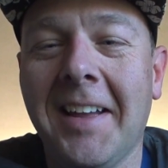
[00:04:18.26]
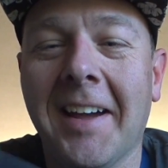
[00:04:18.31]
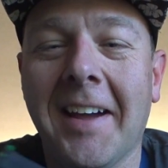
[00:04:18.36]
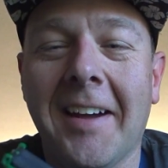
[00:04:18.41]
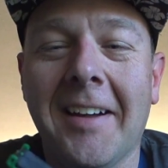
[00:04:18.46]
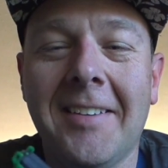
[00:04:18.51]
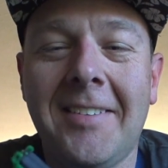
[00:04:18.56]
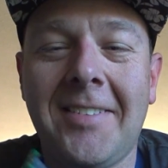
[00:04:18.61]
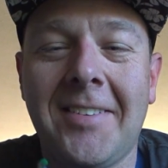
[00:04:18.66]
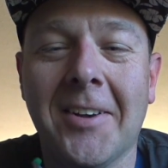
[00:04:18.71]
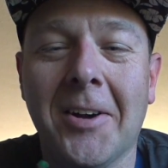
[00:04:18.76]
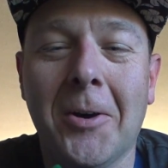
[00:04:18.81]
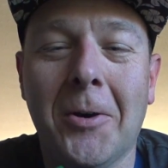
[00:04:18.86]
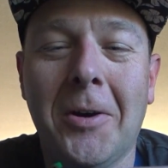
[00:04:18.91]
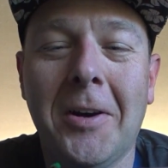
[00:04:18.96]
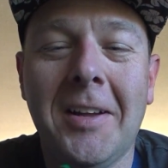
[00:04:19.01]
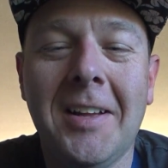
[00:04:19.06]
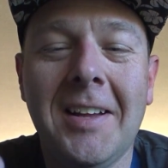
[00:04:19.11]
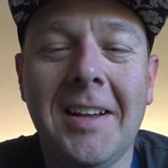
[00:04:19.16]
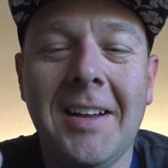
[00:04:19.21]
yeah,
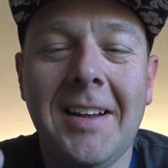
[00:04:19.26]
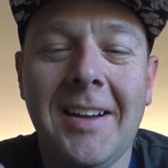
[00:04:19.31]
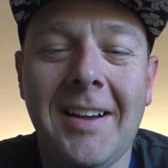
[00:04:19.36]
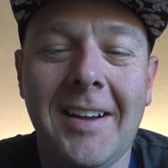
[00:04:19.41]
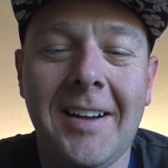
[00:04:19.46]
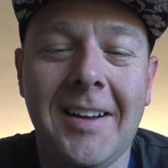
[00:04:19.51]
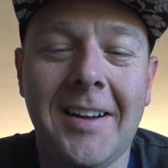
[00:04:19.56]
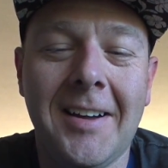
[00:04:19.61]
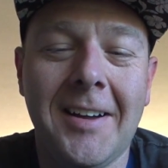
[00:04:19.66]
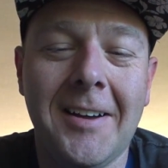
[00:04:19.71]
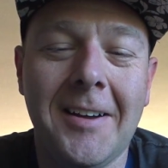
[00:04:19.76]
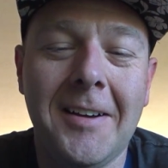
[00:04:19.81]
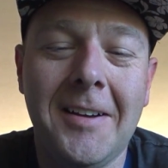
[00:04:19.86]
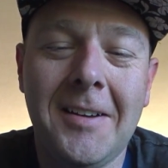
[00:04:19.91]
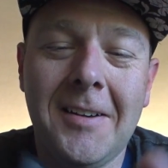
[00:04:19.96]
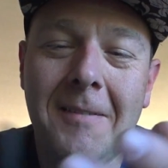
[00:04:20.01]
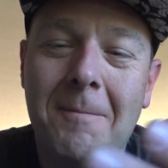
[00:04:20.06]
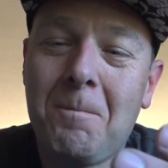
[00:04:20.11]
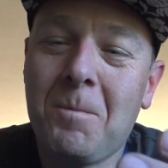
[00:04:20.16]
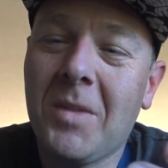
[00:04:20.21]
so
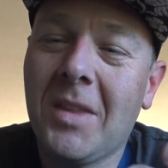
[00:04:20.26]
uh,